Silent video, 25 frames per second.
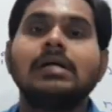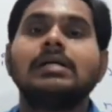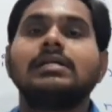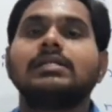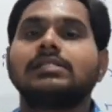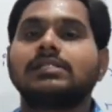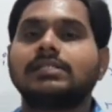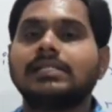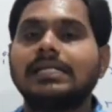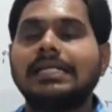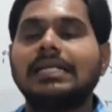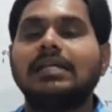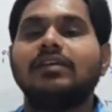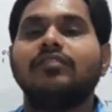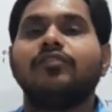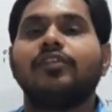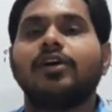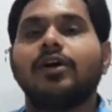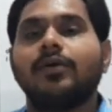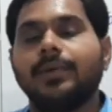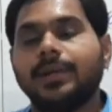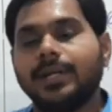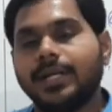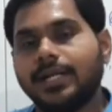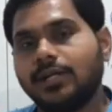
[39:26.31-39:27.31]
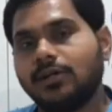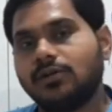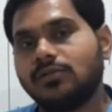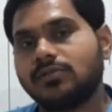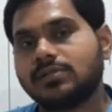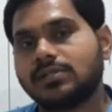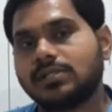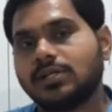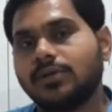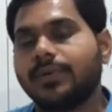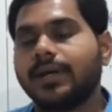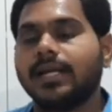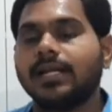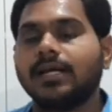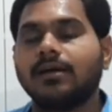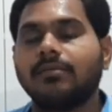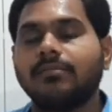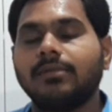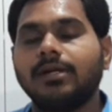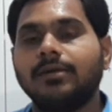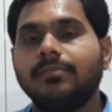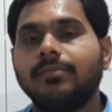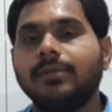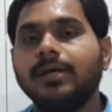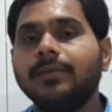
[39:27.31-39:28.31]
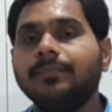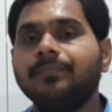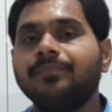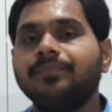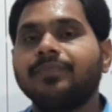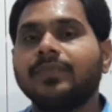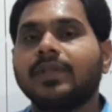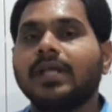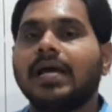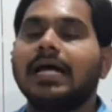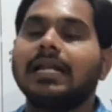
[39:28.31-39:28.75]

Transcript: Still, if you have any doubts, you can comment me.